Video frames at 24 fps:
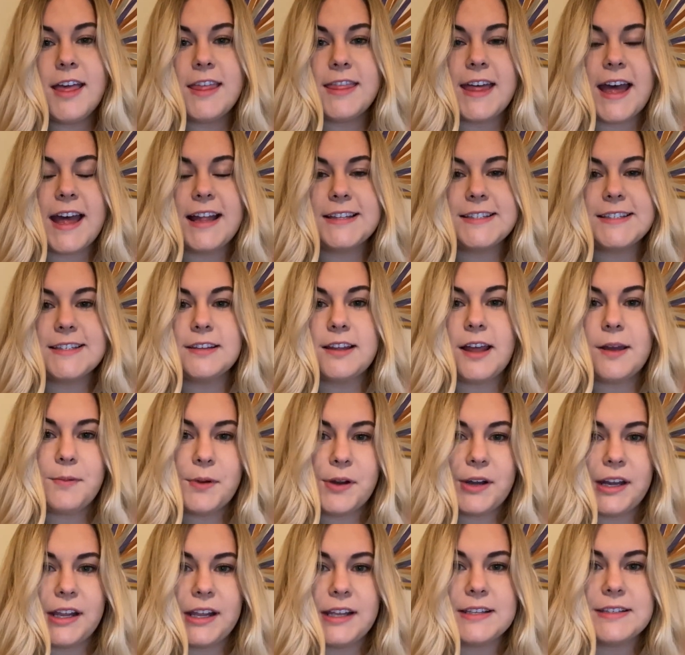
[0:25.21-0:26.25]
that
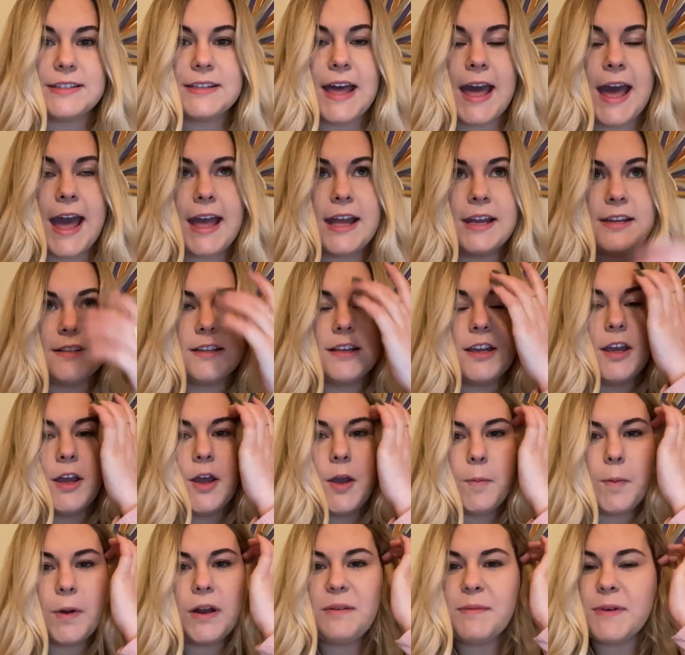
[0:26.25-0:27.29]
celebrities and
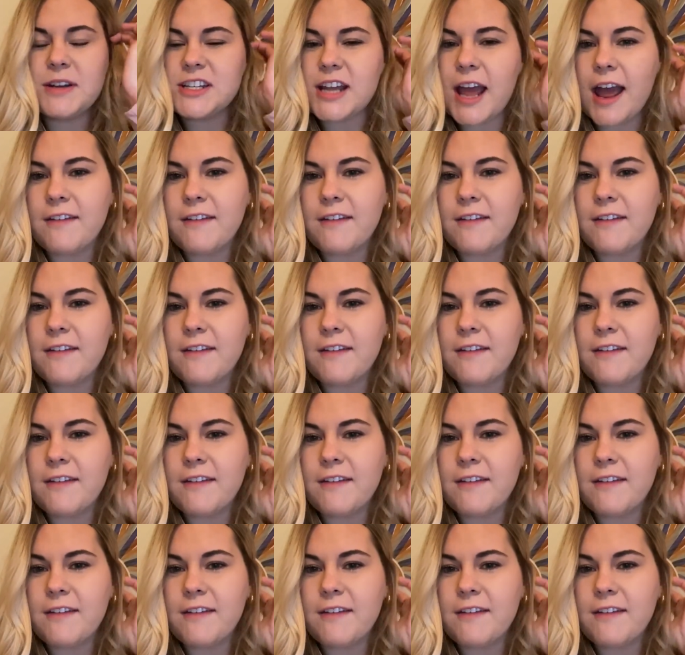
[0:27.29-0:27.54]
pretty much